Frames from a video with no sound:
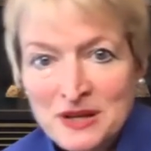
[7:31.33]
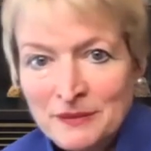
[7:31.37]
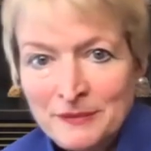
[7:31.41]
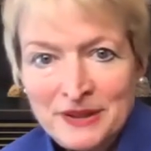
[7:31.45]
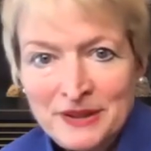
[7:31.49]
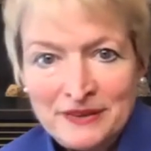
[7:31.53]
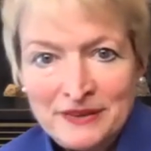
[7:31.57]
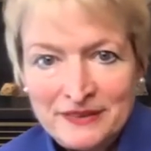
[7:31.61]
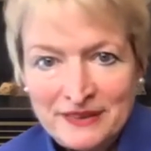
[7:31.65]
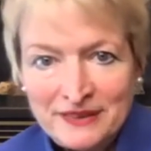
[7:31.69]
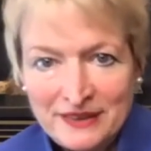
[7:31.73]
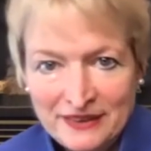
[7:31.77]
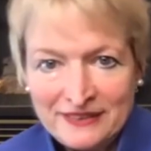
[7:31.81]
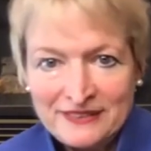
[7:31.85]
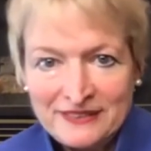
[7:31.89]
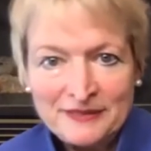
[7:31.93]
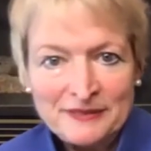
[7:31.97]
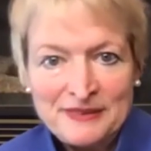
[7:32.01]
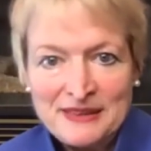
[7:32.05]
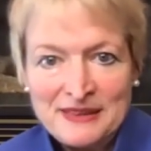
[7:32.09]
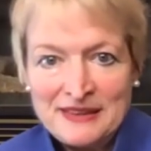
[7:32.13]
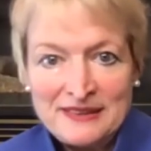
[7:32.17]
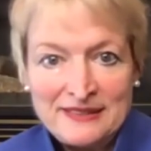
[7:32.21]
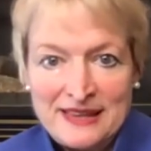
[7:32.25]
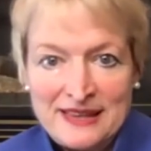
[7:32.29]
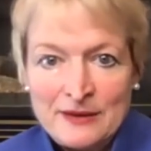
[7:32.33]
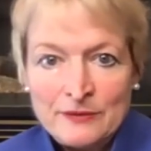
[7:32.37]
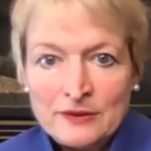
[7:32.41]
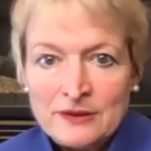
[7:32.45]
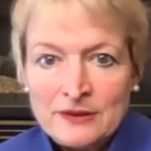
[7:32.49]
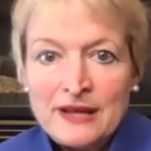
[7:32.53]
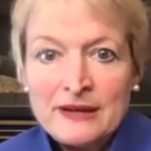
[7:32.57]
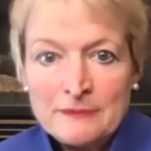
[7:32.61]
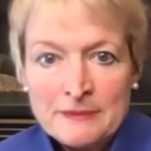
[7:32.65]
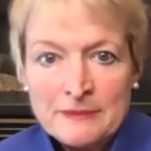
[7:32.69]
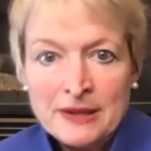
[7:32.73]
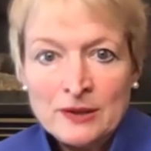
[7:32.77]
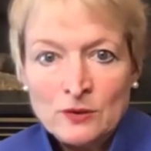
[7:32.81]
I mean, they were
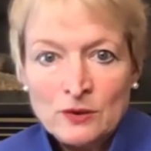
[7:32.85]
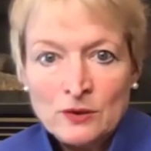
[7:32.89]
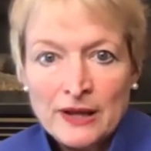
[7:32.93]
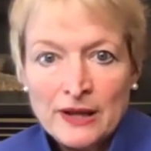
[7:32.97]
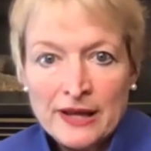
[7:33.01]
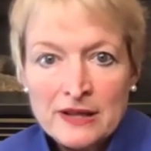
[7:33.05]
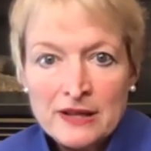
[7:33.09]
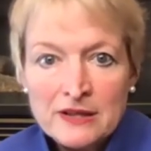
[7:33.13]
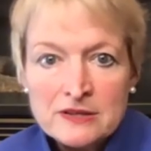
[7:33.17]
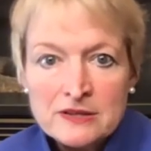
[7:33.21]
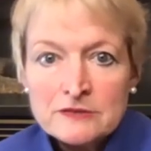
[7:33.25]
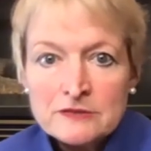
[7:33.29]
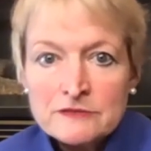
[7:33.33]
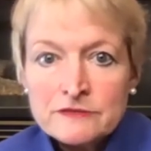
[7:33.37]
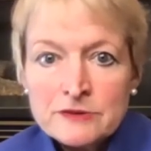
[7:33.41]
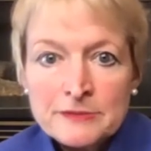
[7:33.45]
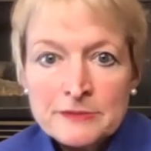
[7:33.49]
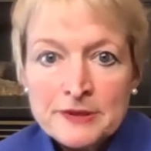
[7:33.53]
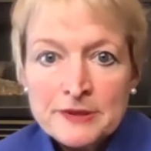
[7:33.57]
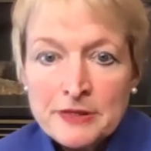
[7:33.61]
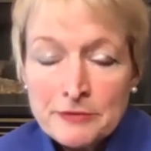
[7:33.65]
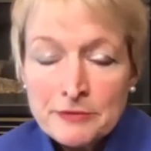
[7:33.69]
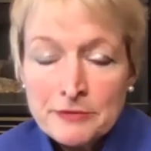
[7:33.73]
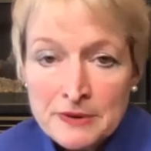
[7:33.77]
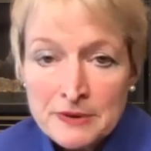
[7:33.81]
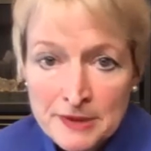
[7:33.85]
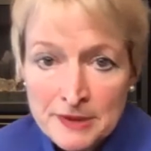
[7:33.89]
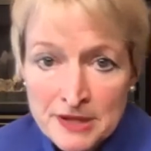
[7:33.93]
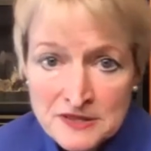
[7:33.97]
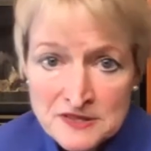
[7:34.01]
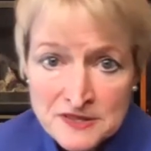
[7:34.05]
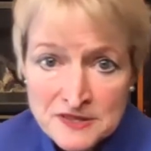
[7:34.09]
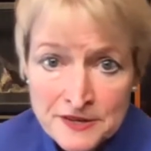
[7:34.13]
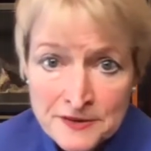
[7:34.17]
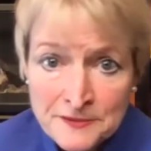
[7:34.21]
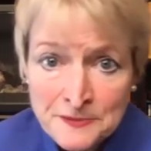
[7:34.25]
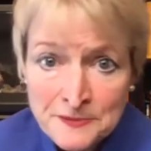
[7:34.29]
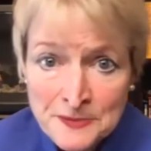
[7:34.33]
like my whole calendar for about 3 months
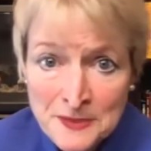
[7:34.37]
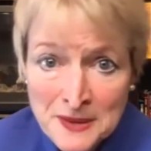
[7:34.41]
there.